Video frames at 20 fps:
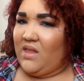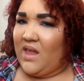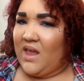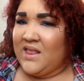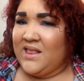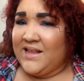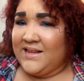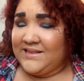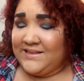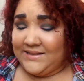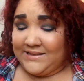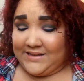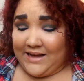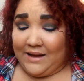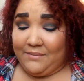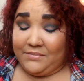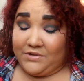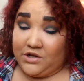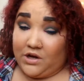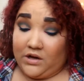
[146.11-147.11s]
This is,
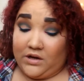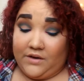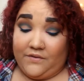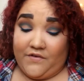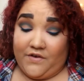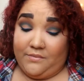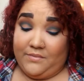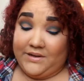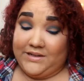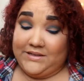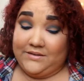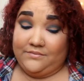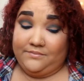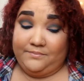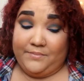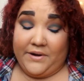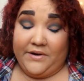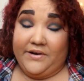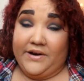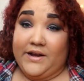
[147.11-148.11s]
I'm talking from
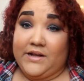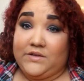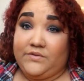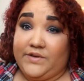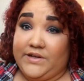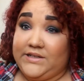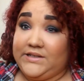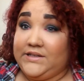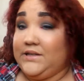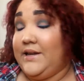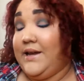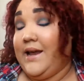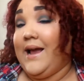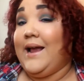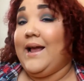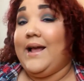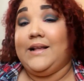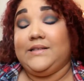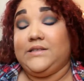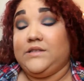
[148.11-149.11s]
experience recently. I
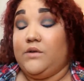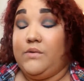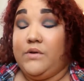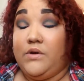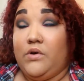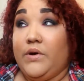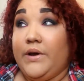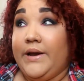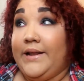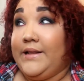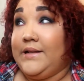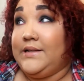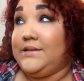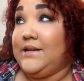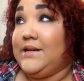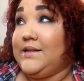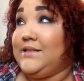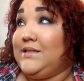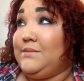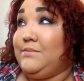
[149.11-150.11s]
got so annoyed at this
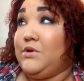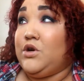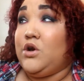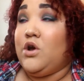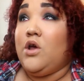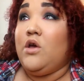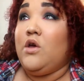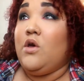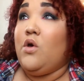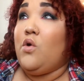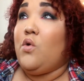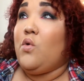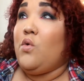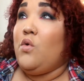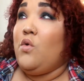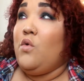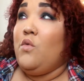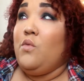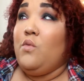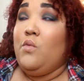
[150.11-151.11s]
customer.
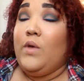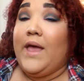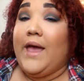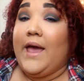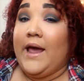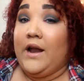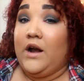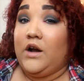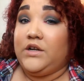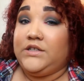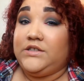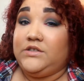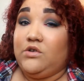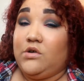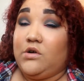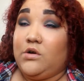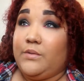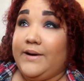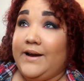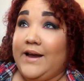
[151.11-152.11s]
At our
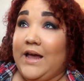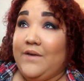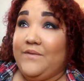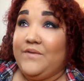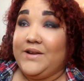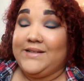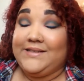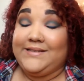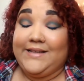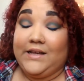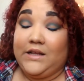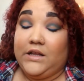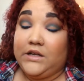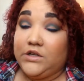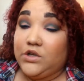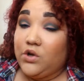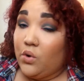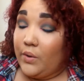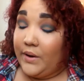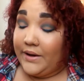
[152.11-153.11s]
store, we're having a sale
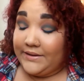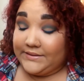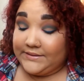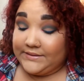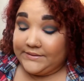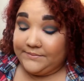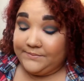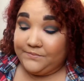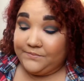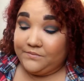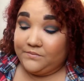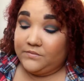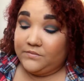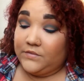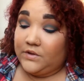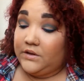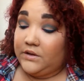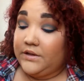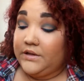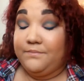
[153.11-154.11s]
on toys.
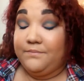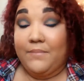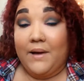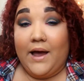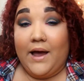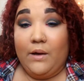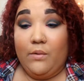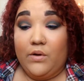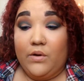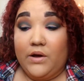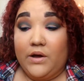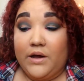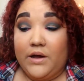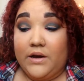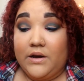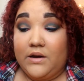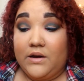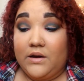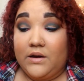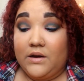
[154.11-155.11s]
You buy
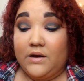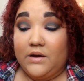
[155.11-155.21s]
one